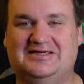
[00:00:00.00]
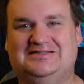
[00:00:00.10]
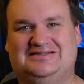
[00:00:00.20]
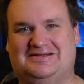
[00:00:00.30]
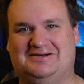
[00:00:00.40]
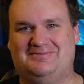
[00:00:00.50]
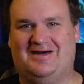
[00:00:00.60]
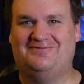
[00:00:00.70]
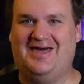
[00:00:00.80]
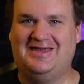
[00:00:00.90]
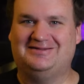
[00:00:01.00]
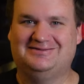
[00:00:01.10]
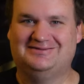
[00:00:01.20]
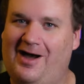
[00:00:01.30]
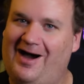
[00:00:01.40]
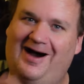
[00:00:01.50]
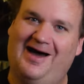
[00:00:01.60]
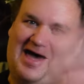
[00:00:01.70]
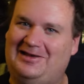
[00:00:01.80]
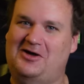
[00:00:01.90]
Sorry about that.
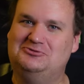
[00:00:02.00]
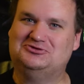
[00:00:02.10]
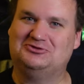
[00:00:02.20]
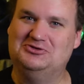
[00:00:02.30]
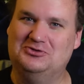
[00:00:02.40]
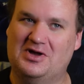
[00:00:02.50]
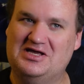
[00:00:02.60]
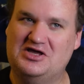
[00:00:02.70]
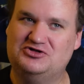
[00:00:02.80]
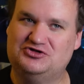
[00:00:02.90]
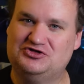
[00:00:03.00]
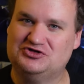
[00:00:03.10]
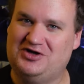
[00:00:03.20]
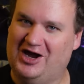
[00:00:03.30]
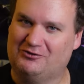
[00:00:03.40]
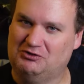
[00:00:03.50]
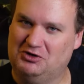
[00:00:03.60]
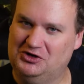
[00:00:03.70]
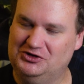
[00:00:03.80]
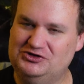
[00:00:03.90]
Hello, true
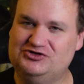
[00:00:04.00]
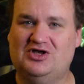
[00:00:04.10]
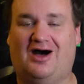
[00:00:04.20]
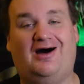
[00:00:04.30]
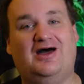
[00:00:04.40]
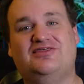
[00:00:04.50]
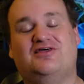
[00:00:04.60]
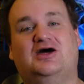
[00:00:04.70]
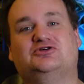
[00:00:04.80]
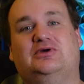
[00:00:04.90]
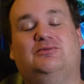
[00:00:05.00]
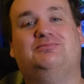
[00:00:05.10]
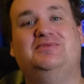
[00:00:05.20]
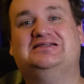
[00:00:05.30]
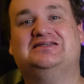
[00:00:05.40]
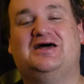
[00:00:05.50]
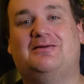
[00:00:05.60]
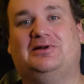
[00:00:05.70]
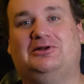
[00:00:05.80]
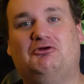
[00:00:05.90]
scarers. I thought we would mix it
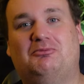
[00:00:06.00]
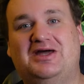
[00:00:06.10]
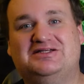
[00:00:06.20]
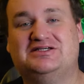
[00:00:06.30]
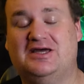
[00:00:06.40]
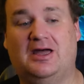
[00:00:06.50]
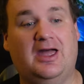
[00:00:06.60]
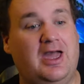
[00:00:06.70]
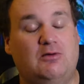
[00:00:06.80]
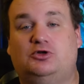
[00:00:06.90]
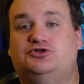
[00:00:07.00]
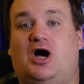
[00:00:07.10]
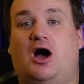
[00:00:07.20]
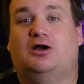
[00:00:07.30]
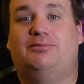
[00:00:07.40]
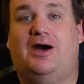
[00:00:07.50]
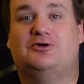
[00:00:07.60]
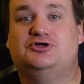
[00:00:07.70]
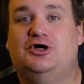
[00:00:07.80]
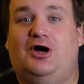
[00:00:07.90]
up a little bit, and we'll talk
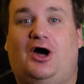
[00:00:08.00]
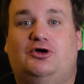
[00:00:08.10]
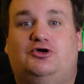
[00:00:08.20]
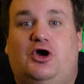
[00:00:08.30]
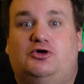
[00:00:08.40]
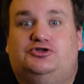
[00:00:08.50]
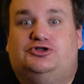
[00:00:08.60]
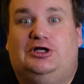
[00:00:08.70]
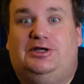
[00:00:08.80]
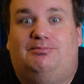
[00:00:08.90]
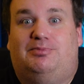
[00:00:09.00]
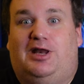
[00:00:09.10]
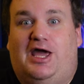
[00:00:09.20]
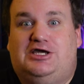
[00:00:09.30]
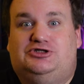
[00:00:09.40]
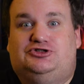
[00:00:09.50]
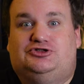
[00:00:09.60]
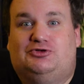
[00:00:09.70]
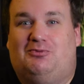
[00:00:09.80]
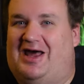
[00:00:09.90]
about a ghostly
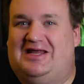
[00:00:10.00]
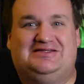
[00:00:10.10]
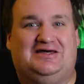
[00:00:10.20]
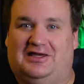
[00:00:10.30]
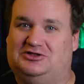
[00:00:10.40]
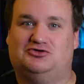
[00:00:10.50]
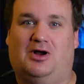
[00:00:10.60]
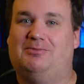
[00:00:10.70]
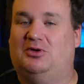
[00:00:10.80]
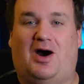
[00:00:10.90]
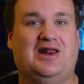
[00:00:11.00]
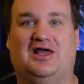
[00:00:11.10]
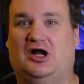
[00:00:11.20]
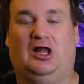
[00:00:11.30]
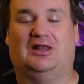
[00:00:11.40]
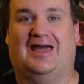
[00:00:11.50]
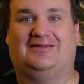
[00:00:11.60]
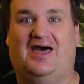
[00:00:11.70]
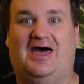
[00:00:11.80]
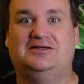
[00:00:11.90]
place. Why did I sound like Trump, and why did I call it like
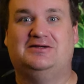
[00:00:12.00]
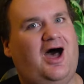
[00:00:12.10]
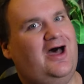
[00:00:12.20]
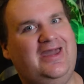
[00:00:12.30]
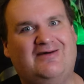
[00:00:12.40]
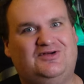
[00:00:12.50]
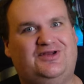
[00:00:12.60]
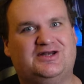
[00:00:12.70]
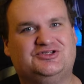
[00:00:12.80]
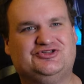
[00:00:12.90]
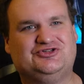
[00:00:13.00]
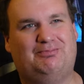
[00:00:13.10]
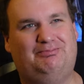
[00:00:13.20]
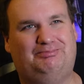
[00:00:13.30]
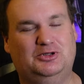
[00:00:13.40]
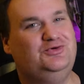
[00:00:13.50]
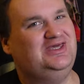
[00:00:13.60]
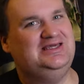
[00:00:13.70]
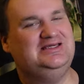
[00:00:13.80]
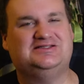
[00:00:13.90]
that? I haven't done a
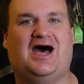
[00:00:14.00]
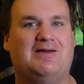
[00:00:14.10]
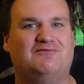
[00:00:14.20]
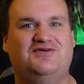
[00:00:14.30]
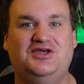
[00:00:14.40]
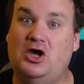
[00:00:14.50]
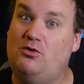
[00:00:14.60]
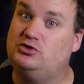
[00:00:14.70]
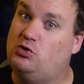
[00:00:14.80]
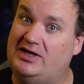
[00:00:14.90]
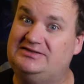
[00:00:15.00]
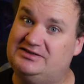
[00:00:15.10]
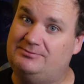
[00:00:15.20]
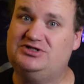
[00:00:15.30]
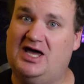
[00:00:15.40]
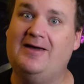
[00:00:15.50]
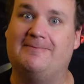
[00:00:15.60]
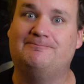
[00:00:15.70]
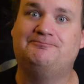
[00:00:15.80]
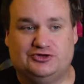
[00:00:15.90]
spooky type video in quite some
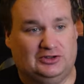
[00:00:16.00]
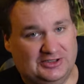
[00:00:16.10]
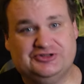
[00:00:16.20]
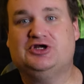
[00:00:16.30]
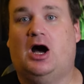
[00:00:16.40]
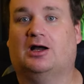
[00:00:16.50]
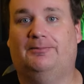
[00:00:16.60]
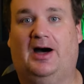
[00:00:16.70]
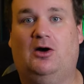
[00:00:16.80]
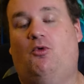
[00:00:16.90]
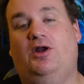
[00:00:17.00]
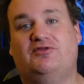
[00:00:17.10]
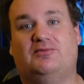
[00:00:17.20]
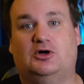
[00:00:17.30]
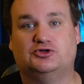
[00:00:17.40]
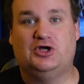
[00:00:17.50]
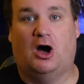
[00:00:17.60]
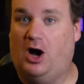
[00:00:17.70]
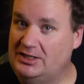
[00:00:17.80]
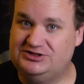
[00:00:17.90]
time. So let's talk about one of the most
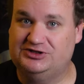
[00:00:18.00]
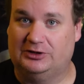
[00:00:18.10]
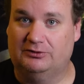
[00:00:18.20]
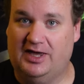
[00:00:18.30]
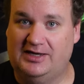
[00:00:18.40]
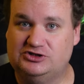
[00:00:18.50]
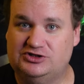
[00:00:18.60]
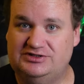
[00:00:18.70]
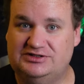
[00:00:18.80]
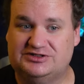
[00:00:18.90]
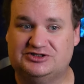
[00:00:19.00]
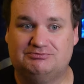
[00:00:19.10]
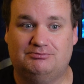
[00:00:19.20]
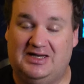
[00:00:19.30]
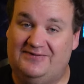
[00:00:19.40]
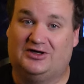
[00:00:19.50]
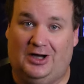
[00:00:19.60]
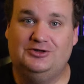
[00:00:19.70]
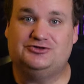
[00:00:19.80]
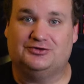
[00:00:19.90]
haunted locations in the
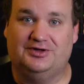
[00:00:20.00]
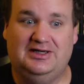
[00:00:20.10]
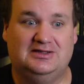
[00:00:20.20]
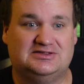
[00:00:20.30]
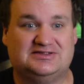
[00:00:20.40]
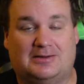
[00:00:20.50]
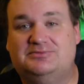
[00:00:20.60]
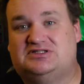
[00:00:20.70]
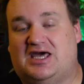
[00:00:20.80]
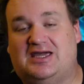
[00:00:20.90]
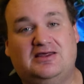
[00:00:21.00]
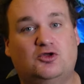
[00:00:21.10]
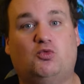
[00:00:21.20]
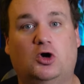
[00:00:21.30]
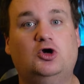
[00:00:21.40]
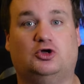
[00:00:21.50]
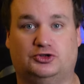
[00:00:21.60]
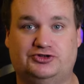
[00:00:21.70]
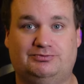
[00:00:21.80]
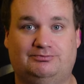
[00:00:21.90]
country, and some say the world.